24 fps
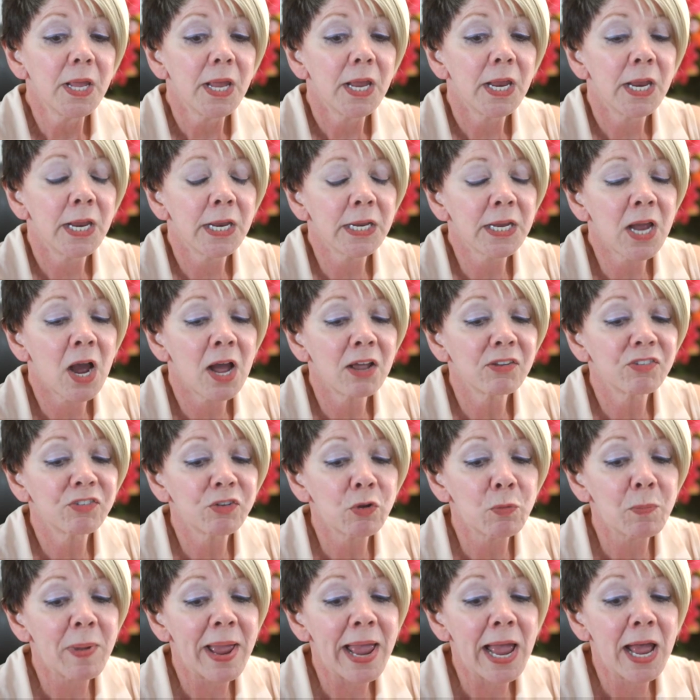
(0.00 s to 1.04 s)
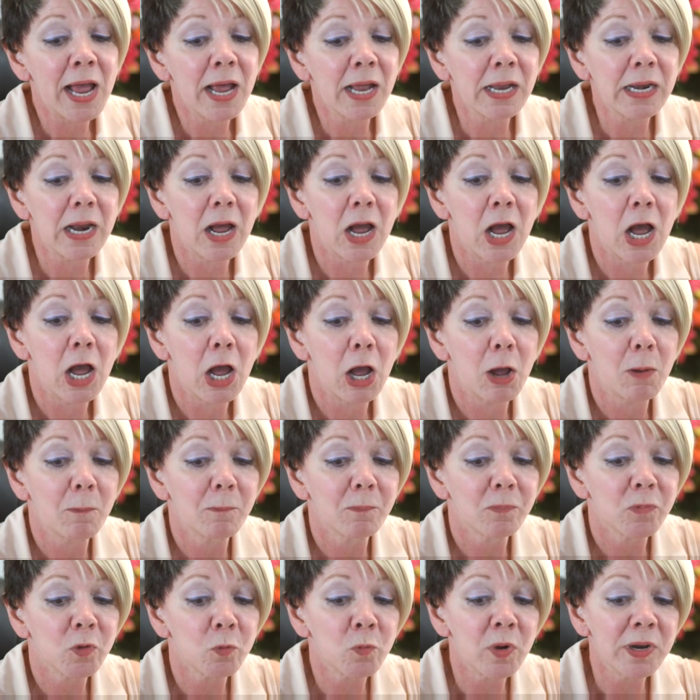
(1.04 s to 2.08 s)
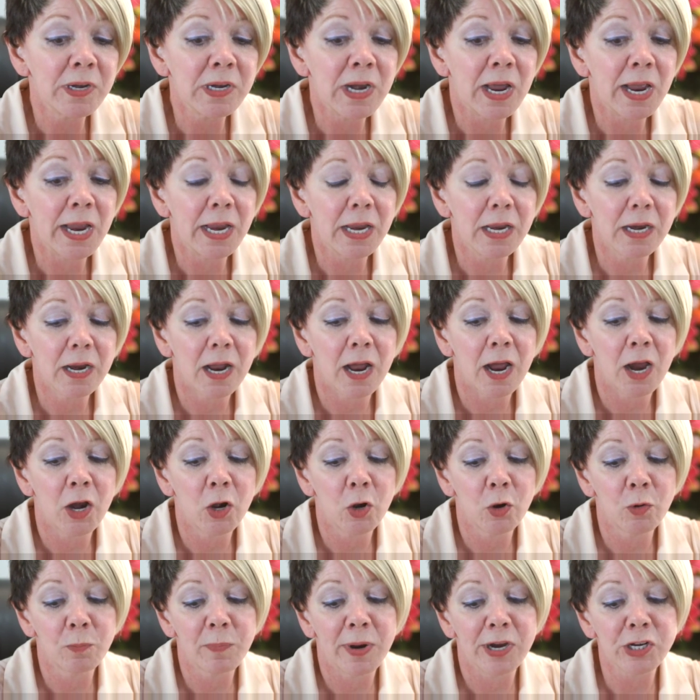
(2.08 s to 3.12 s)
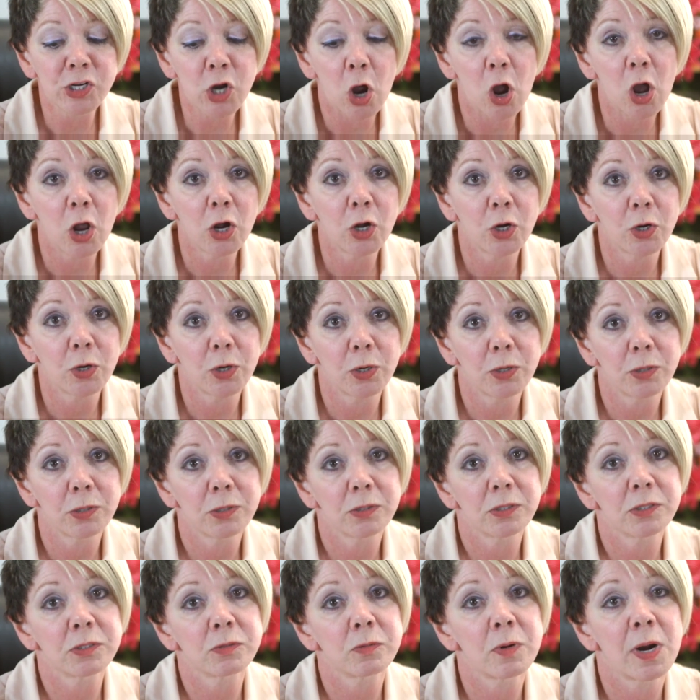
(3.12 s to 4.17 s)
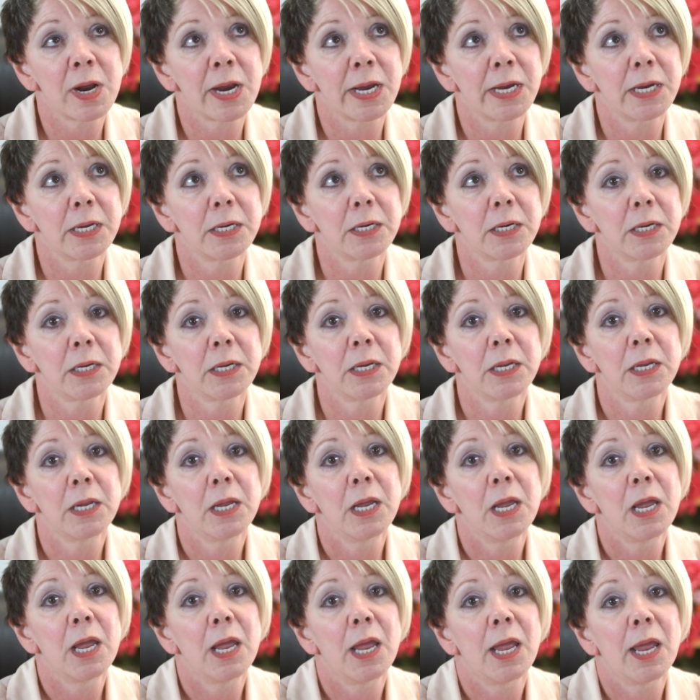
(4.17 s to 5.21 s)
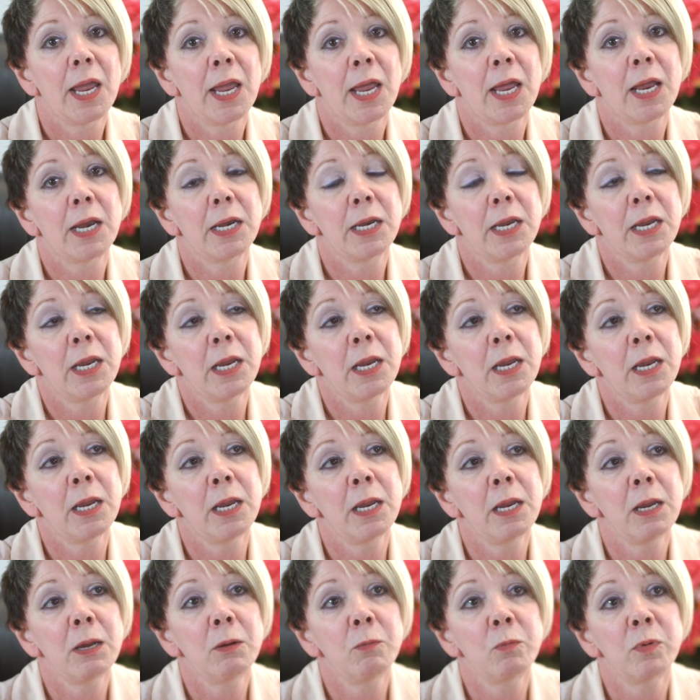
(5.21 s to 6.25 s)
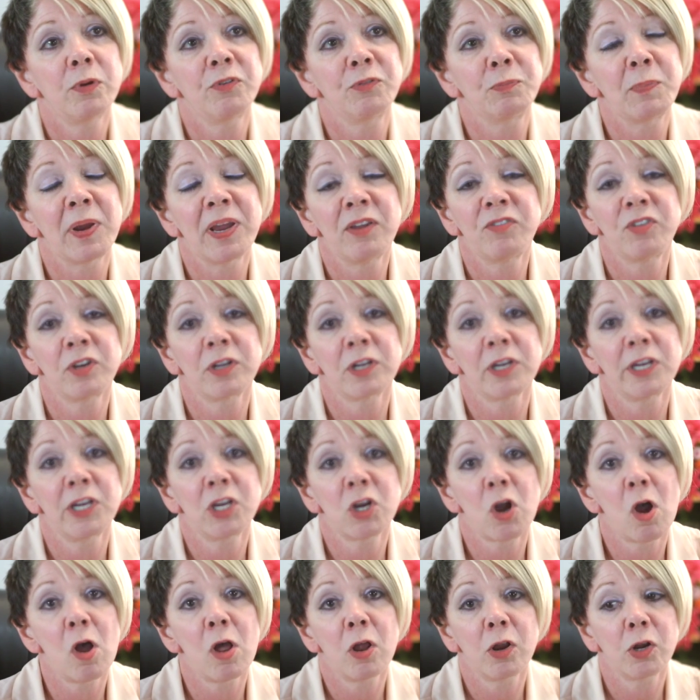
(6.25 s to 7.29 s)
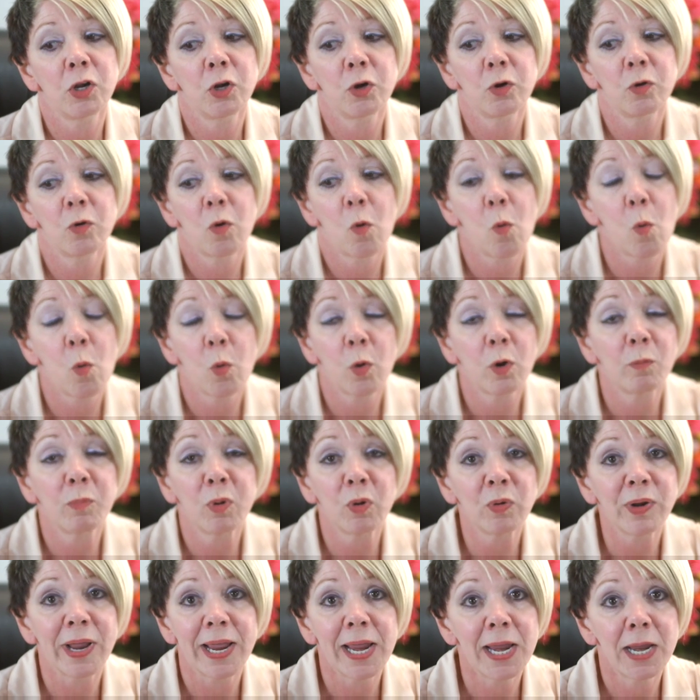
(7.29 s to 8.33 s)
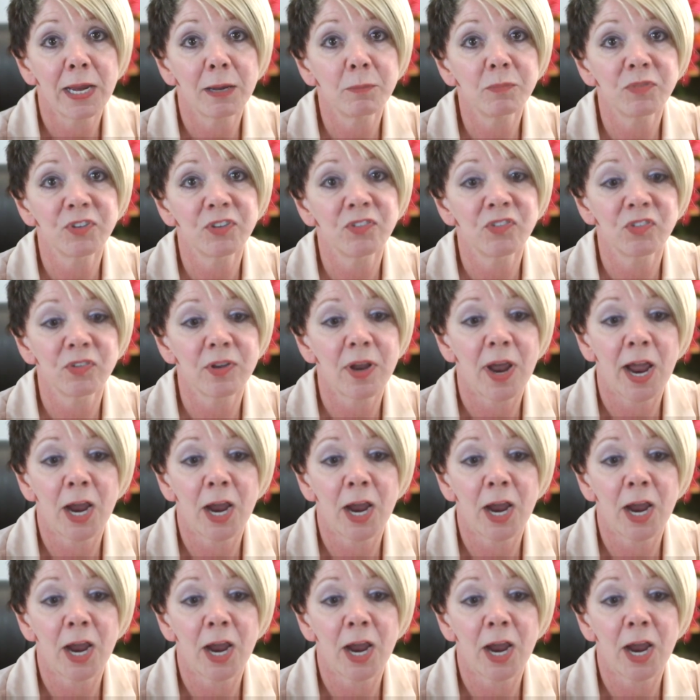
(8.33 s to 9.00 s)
It got so bad, one night I heard my daughter crying, and he was basically calling her horrible names.